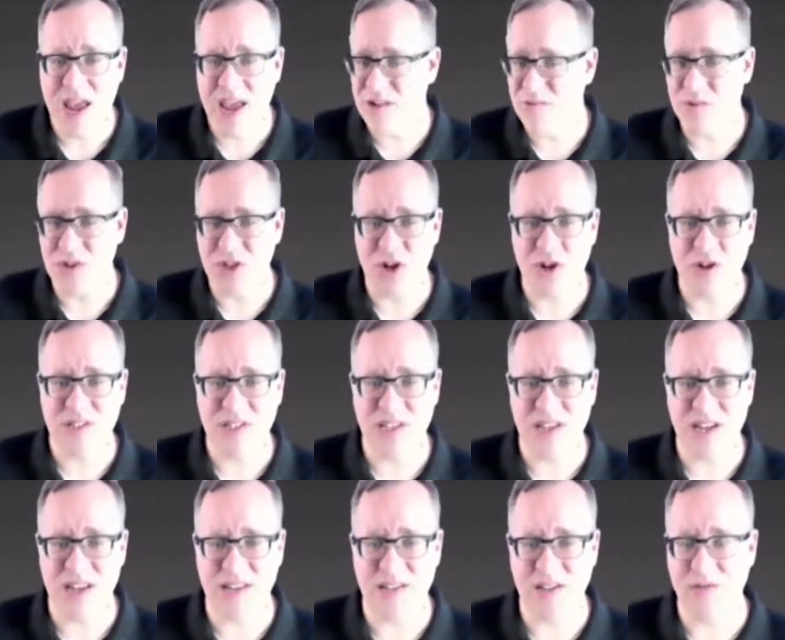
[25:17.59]
and it
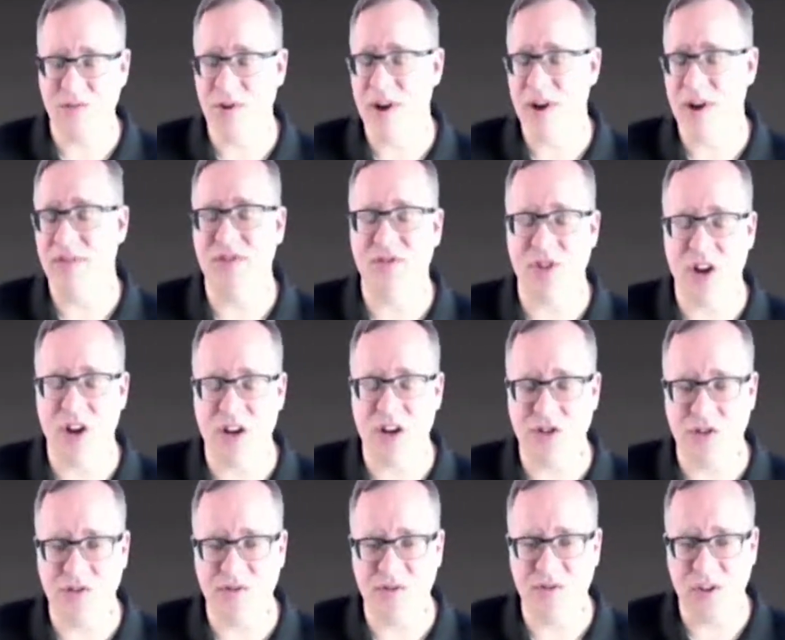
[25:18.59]
returns it as an array of
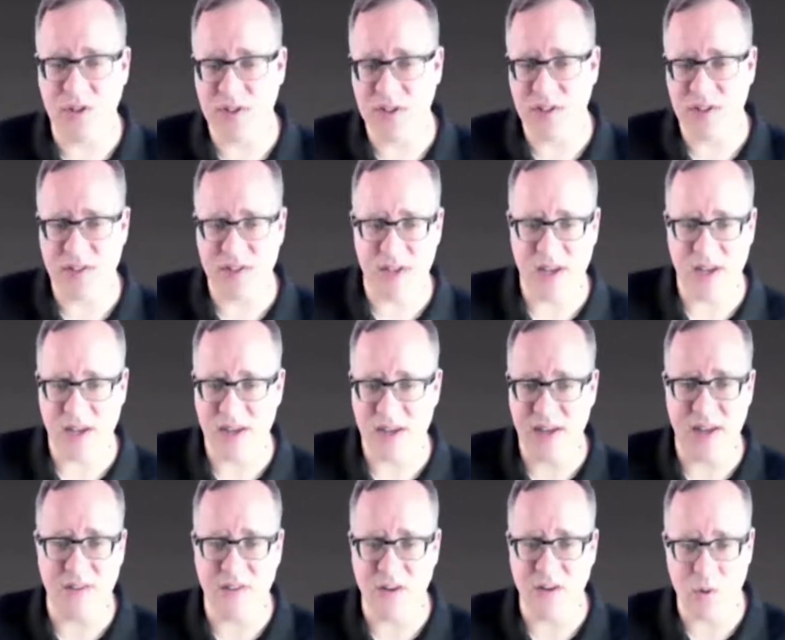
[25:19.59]
structures versus uh,
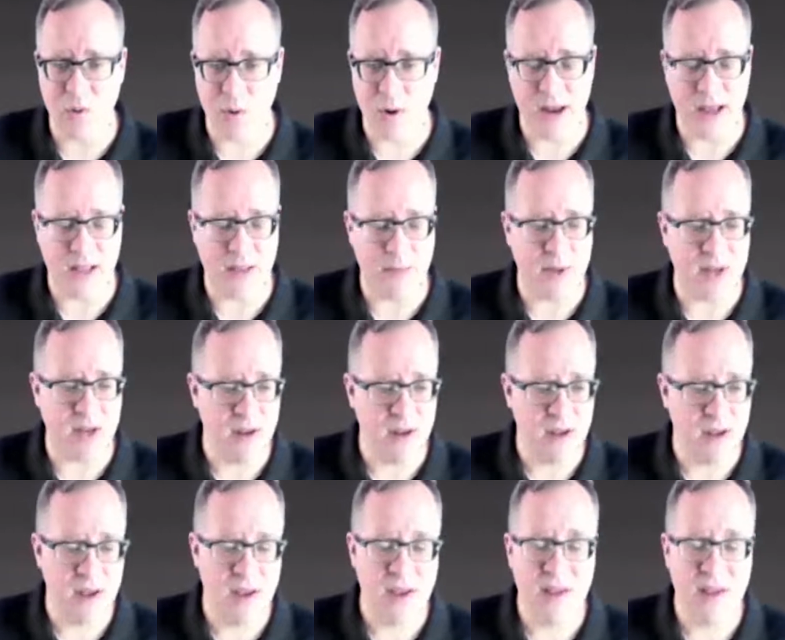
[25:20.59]
as a query element.